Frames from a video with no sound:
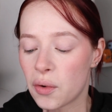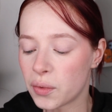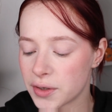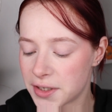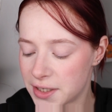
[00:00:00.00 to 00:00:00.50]

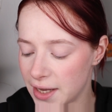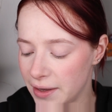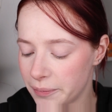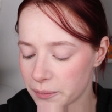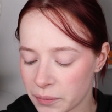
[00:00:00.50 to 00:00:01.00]
We'll
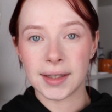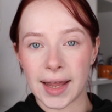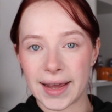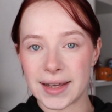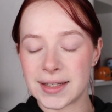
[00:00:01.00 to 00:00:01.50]
see.
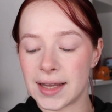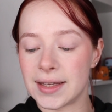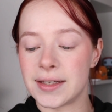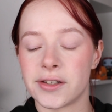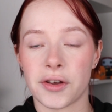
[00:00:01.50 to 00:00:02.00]
Like I said,
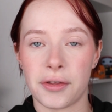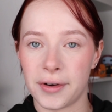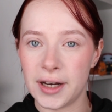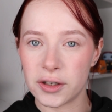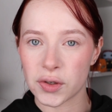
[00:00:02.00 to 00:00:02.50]
this is a
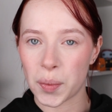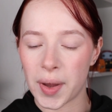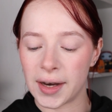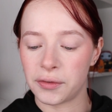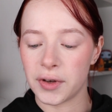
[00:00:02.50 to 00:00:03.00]
3 looks 1
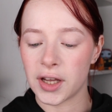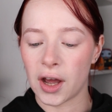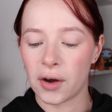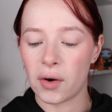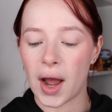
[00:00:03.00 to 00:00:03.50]
palette
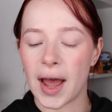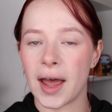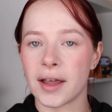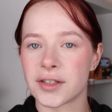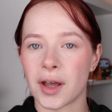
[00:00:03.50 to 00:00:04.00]
video.
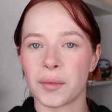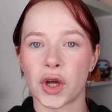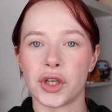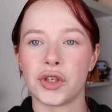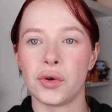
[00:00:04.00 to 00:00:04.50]
So I'm
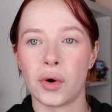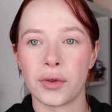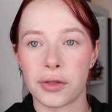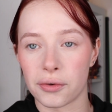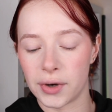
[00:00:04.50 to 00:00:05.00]
gonna do
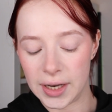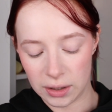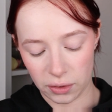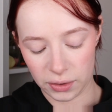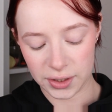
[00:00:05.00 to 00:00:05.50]
3
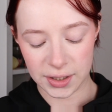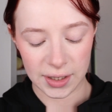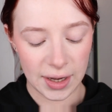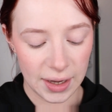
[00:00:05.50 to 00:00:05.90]
looks.